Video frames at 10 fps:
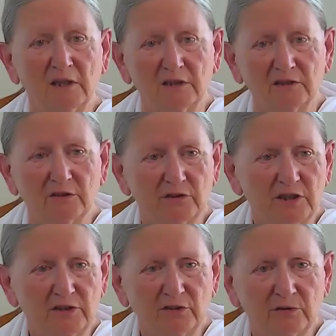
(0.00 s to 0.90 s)
So
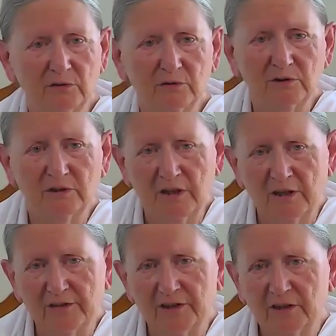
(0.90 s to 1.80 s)
these are all
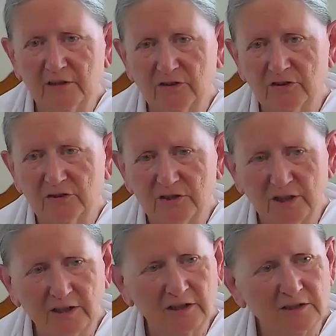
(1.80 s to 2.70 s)
things to
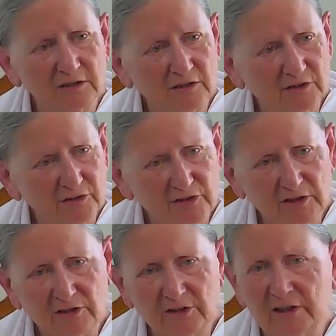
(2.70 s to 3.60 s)
take into
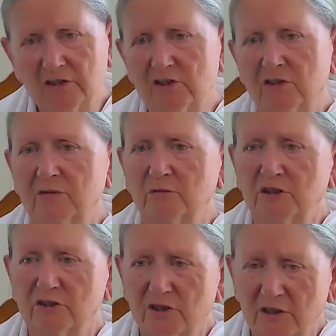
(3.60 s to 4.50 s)
consideration,
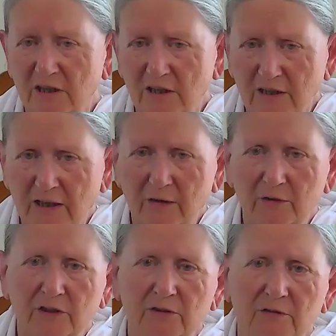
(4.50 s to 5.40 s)
which allow
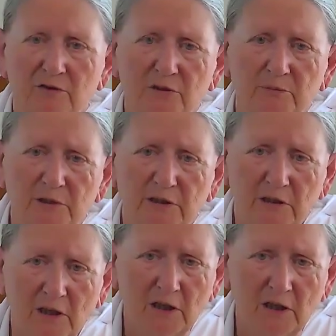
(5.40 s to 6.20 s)
you to be